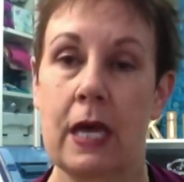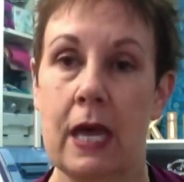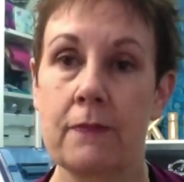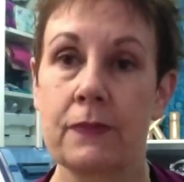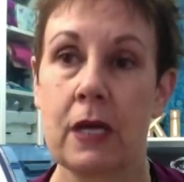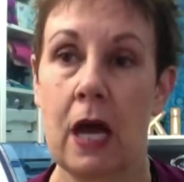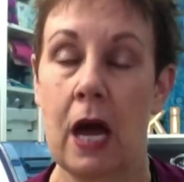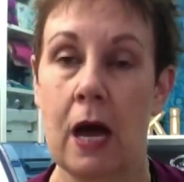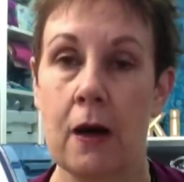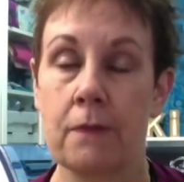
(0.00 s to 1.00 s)
Okay,
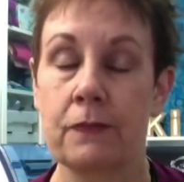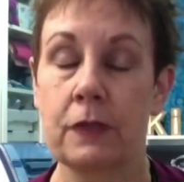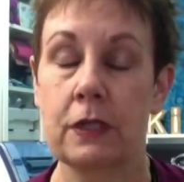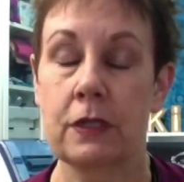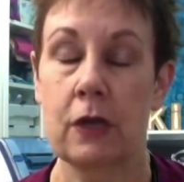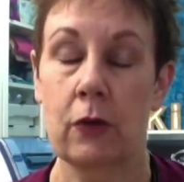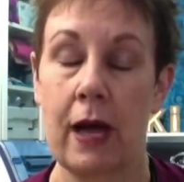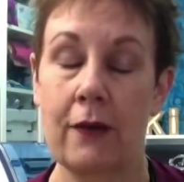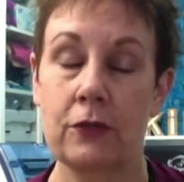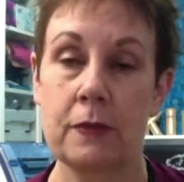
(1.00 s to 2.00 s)
um, they don't
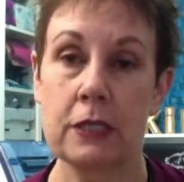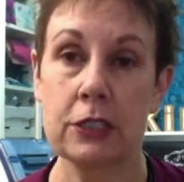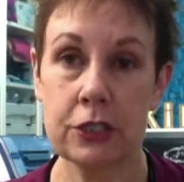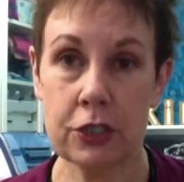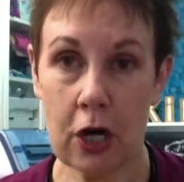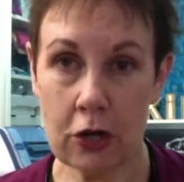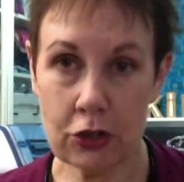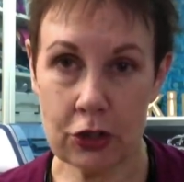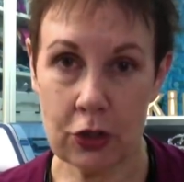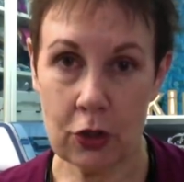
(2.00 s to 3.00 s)
have to be
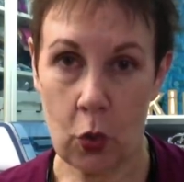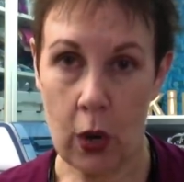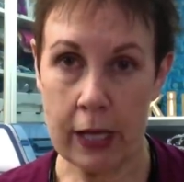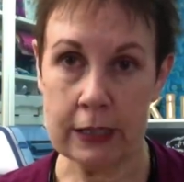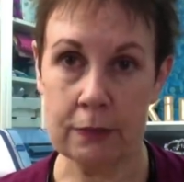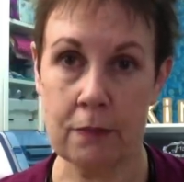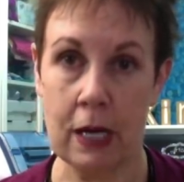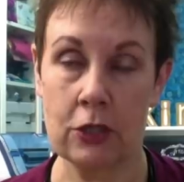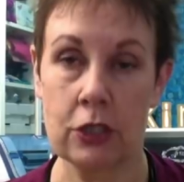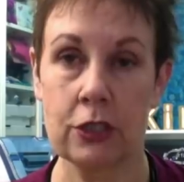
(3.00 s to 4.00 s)
starched quite as
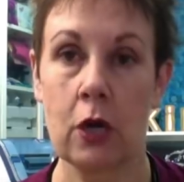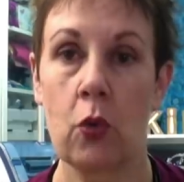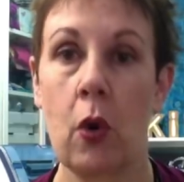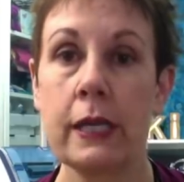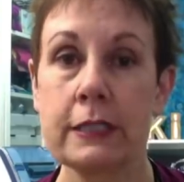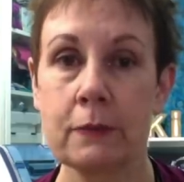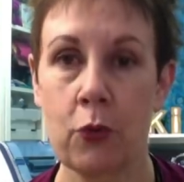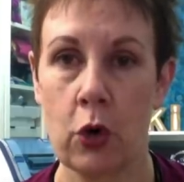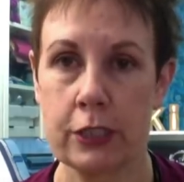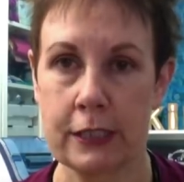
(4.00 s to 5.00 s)
much. That's not quite as
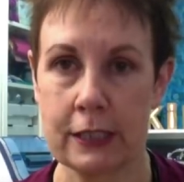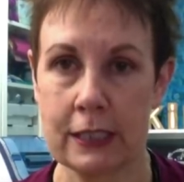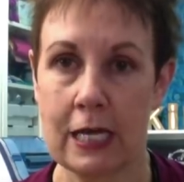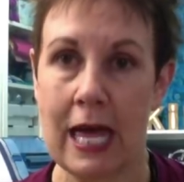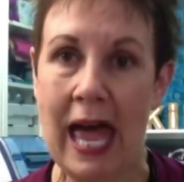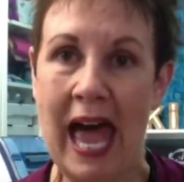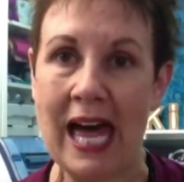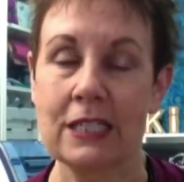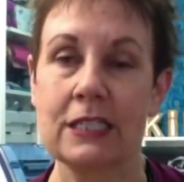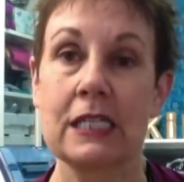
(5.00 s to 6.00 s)
important
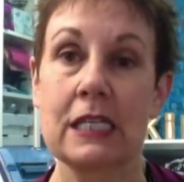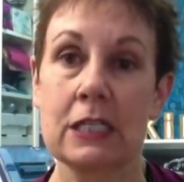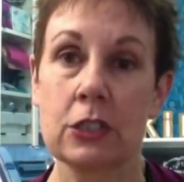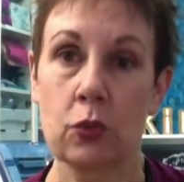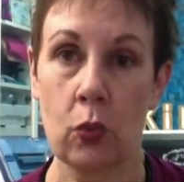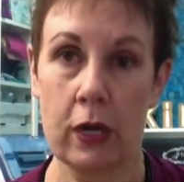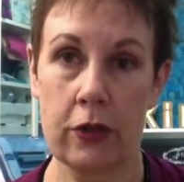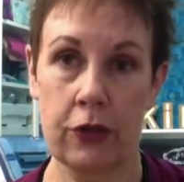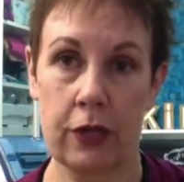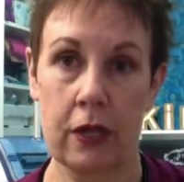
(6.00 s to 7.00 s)
as it is
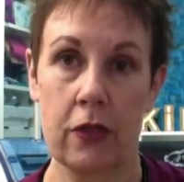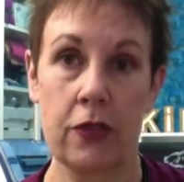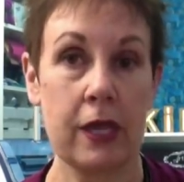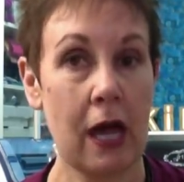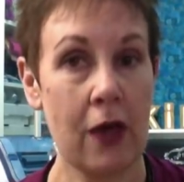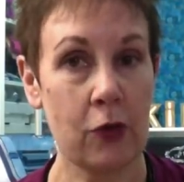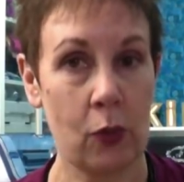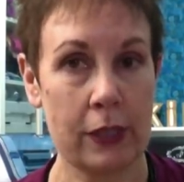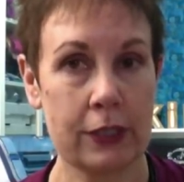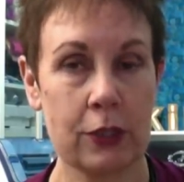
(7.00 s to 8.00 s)
with the other
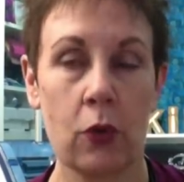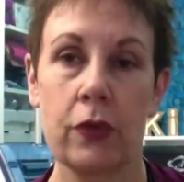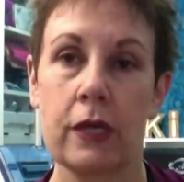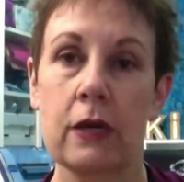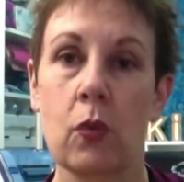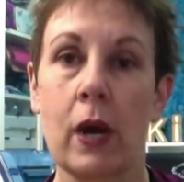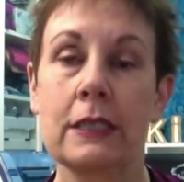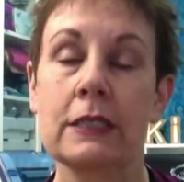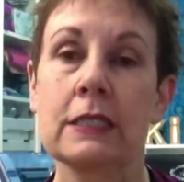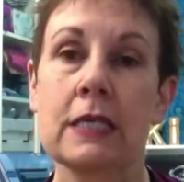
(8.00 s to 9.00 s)
ones. So the
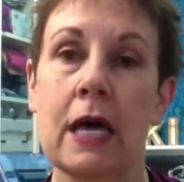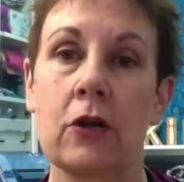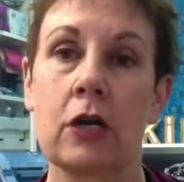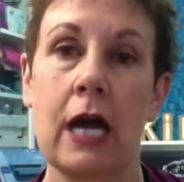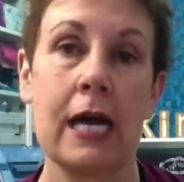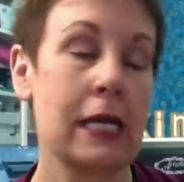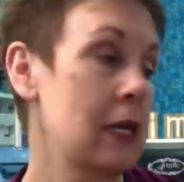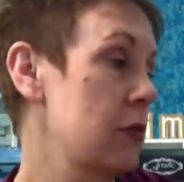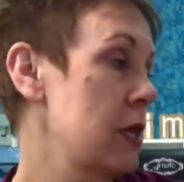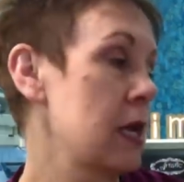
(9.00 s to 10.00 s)
ones that are
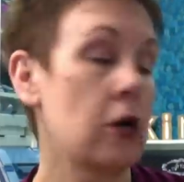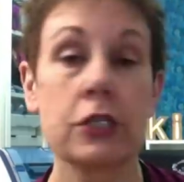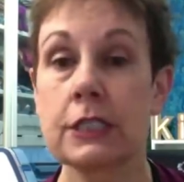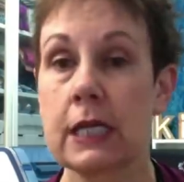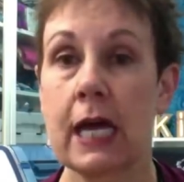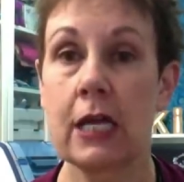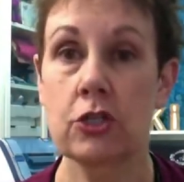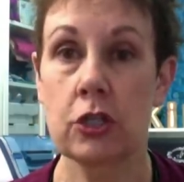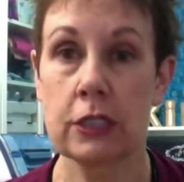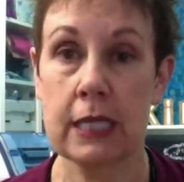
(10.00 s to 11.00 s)
cutting the artistic
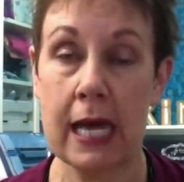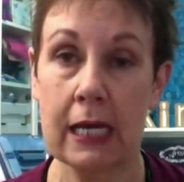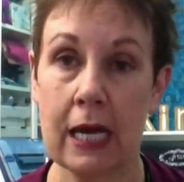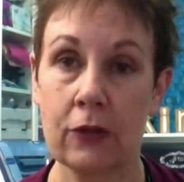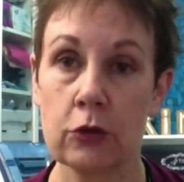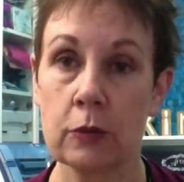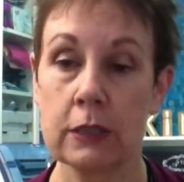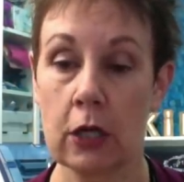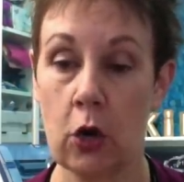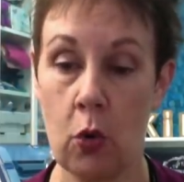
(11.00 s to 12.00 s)
edge and the scan and cut, those
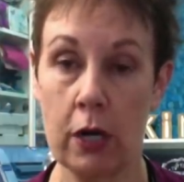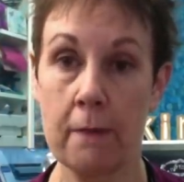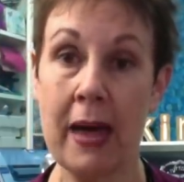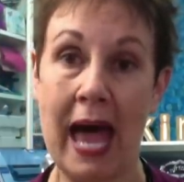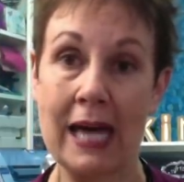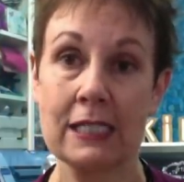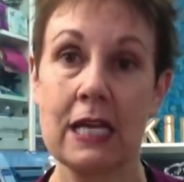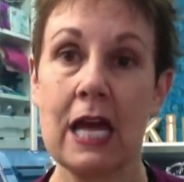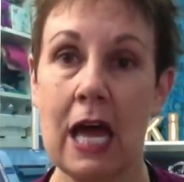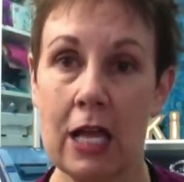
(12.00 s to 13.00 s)
ones that go on a mat
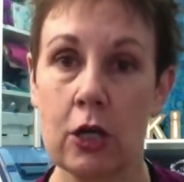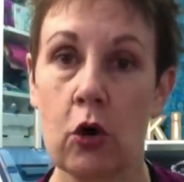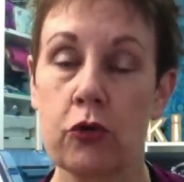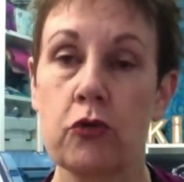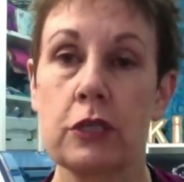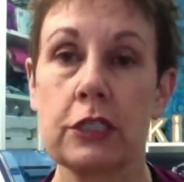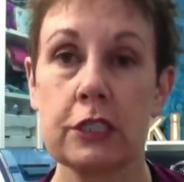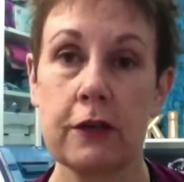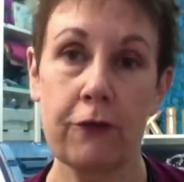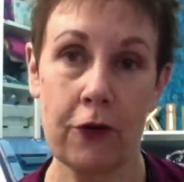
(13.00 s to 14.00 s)
and you go through the
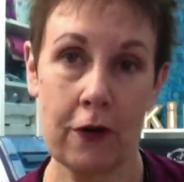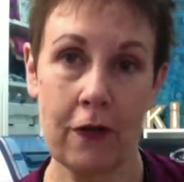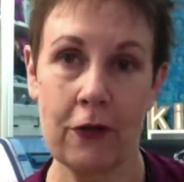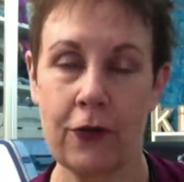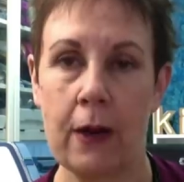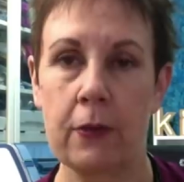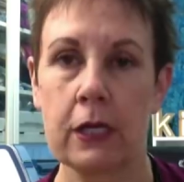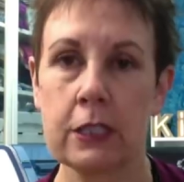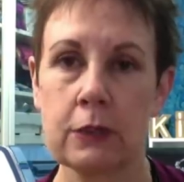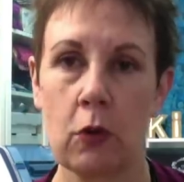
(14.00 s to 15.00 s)
stiffer the
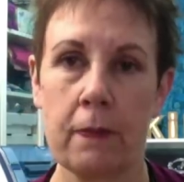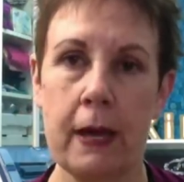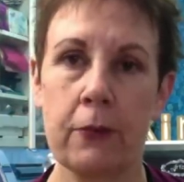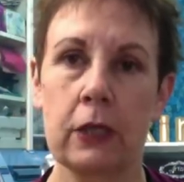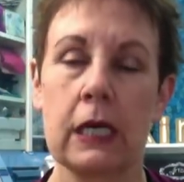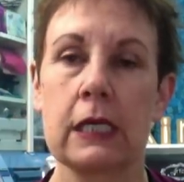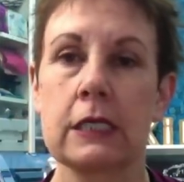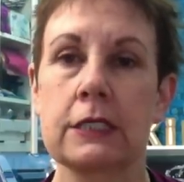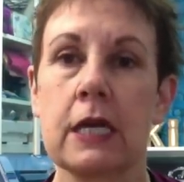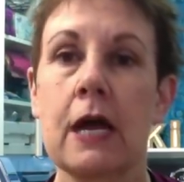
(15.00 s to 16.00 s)
fabric is, the more paper-like it
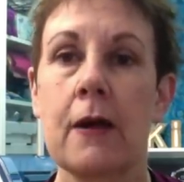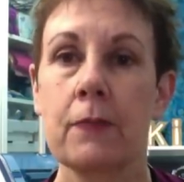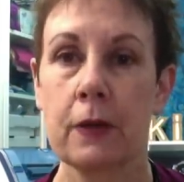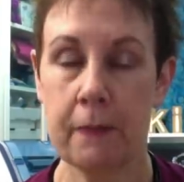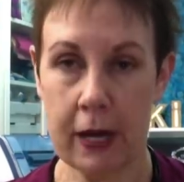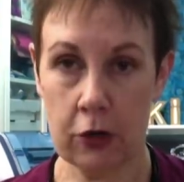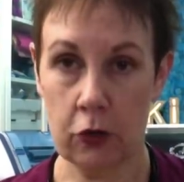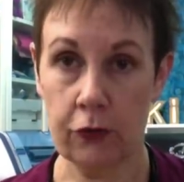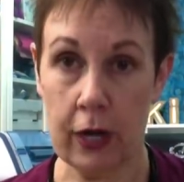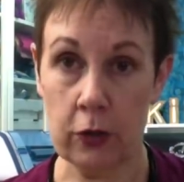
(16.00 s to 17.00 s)
is, the better
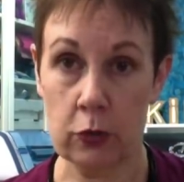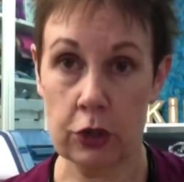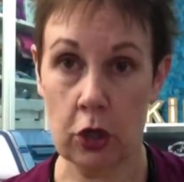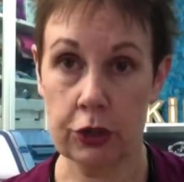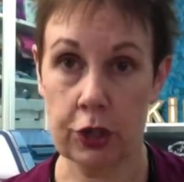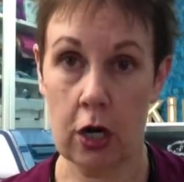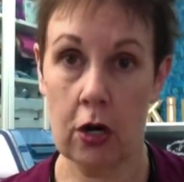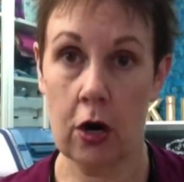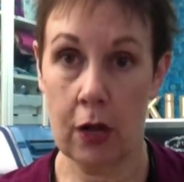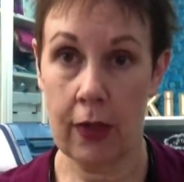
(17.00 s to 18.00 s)
you'll find the results
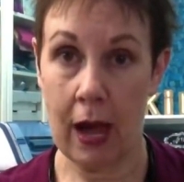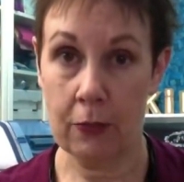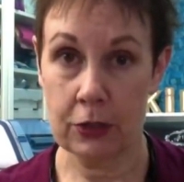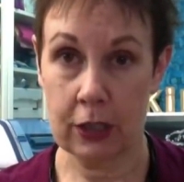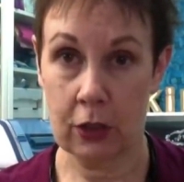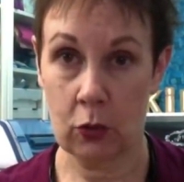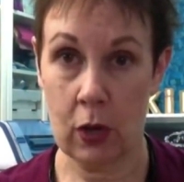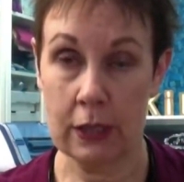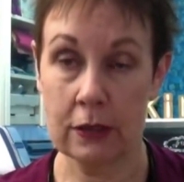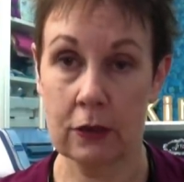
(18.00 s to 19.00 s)
are on that particular
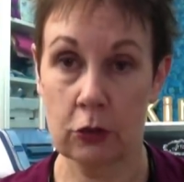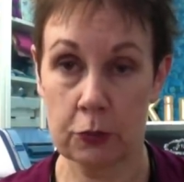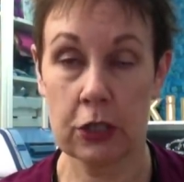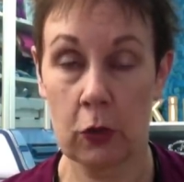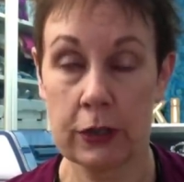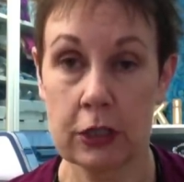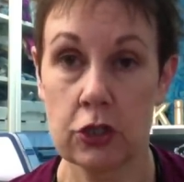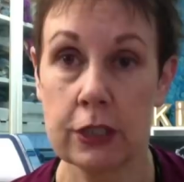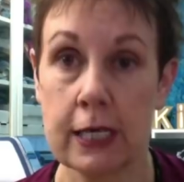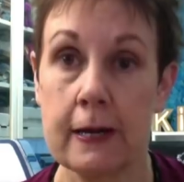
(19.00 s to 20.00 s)
one, those particular ones
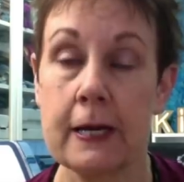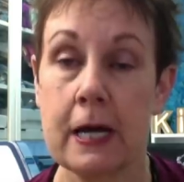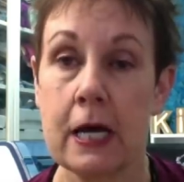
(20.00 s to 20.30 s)
I should say.